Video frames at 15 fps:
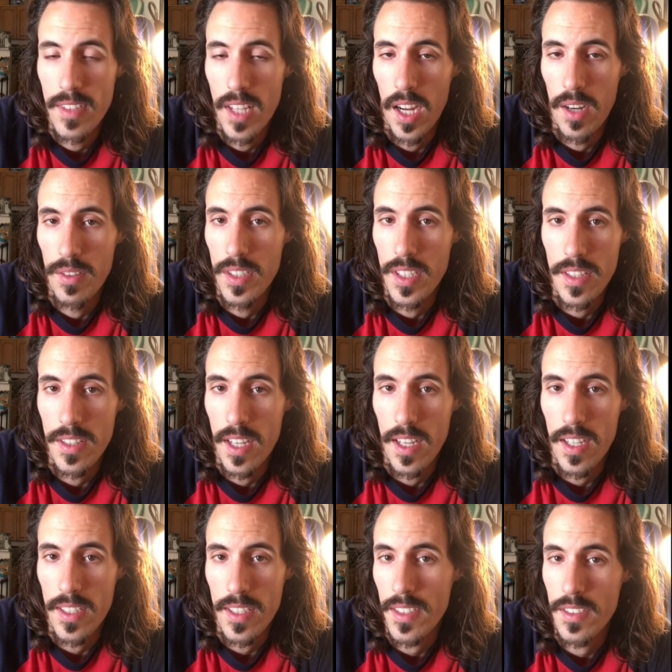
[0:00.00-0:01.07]
I really
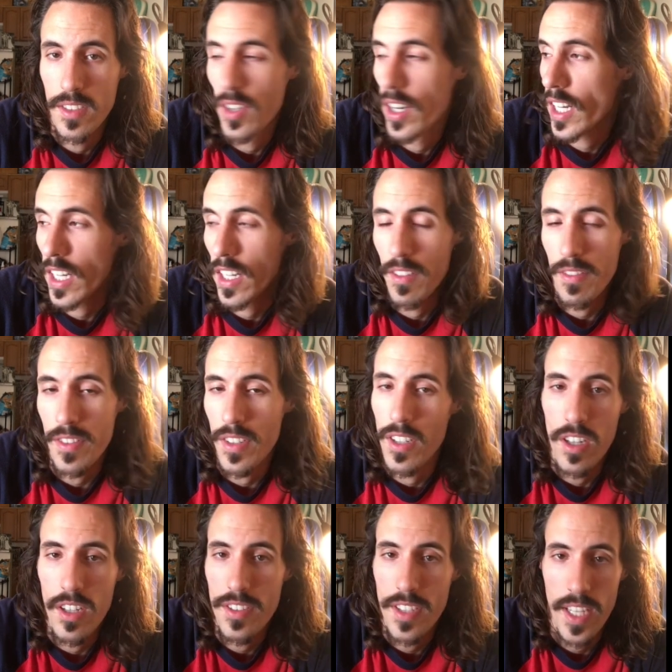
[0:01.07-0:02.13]
thought he's credited for
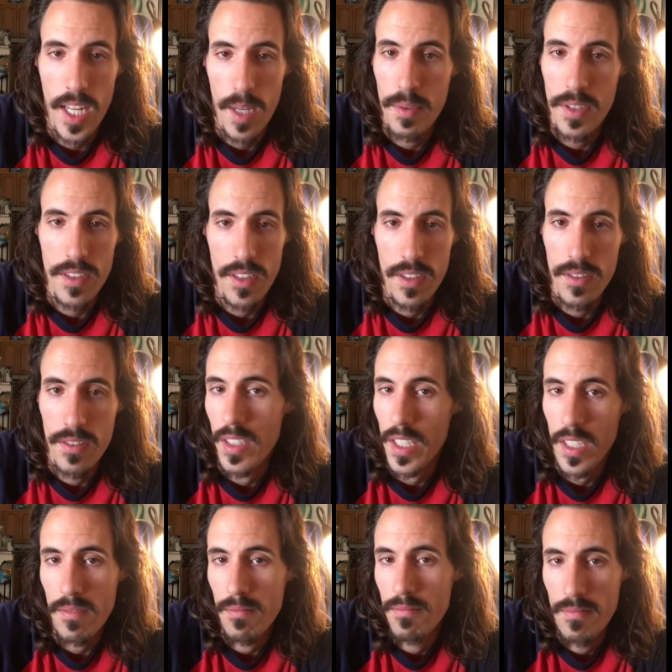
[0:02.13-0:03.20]
all 10 episodes.
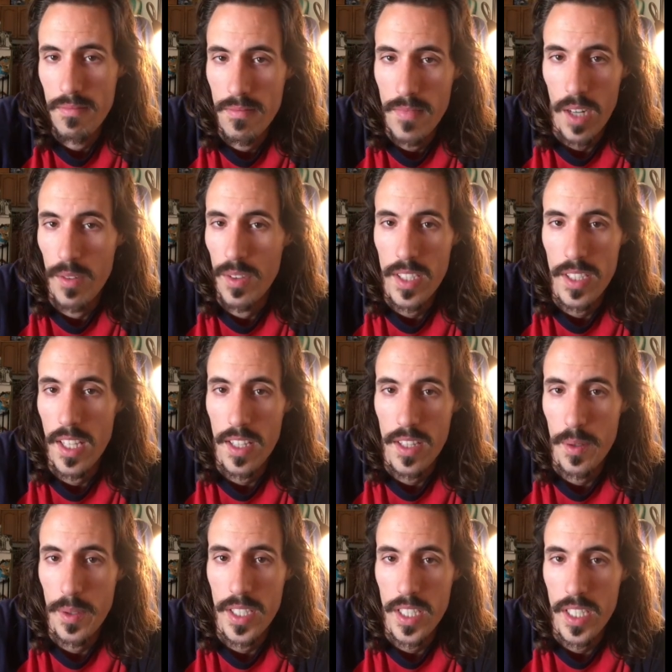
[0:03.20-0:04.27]
Like, I really thought
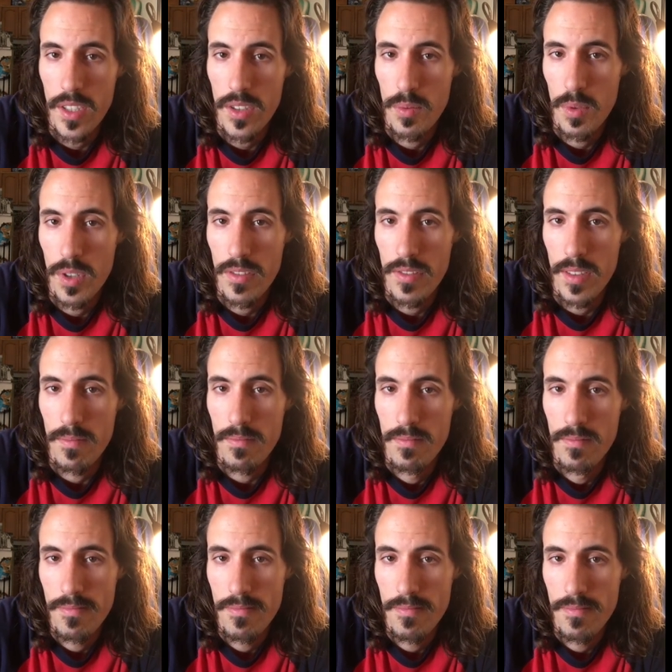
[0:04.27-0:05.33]
they were going to use more of him.
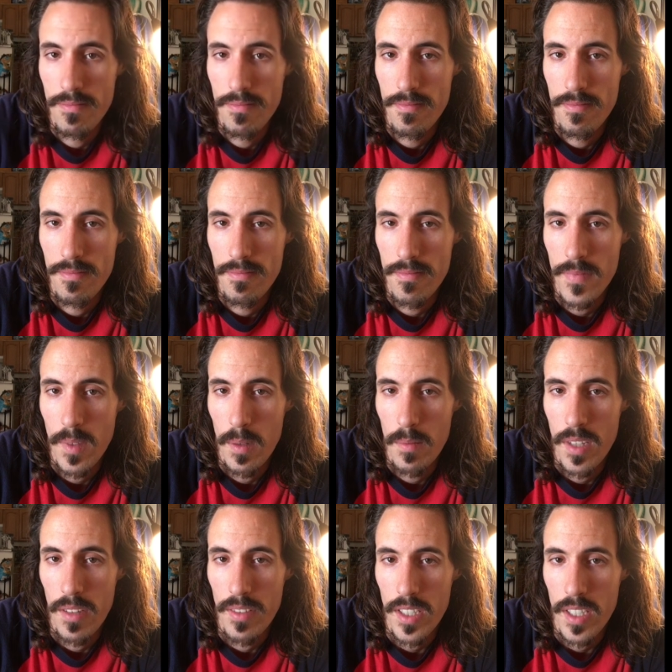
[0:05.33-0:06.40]

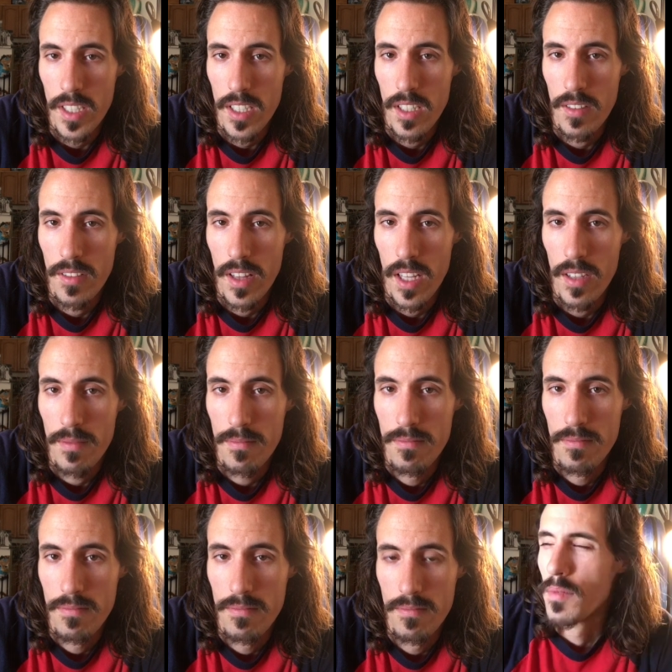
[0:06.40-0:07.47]
Never going to get over
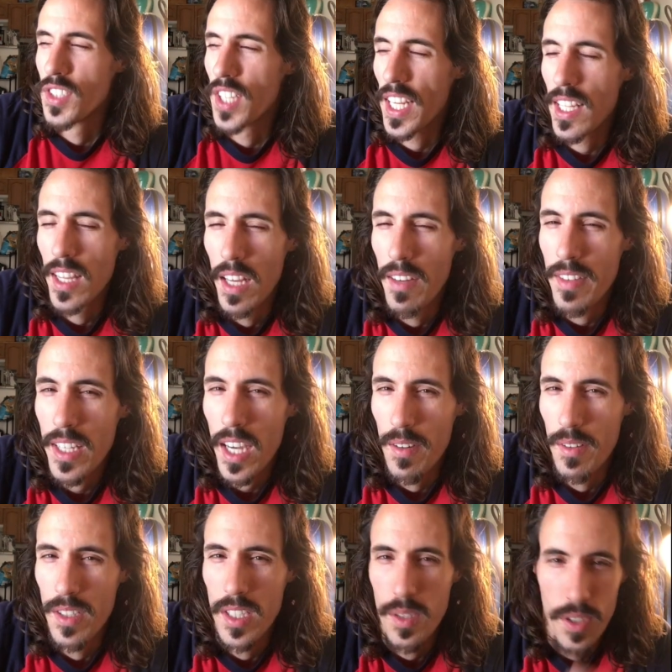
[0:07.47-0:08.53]
that. Jane Levy, I
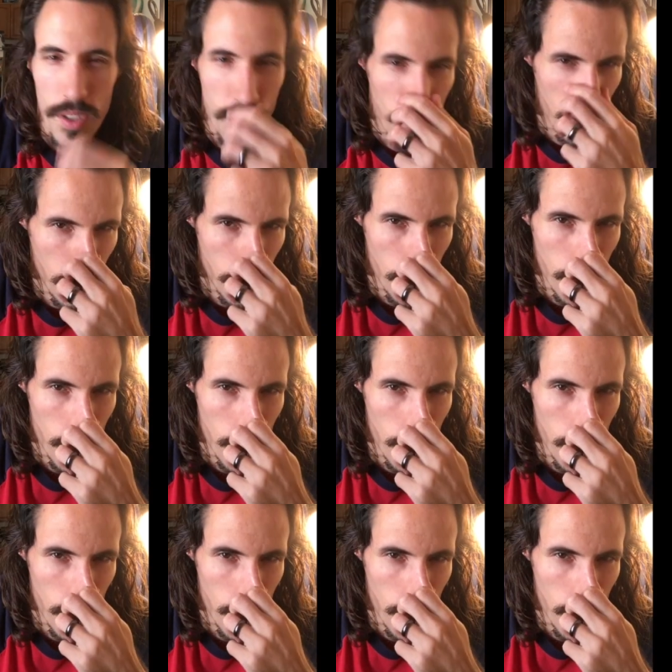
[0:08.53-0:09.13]
really wish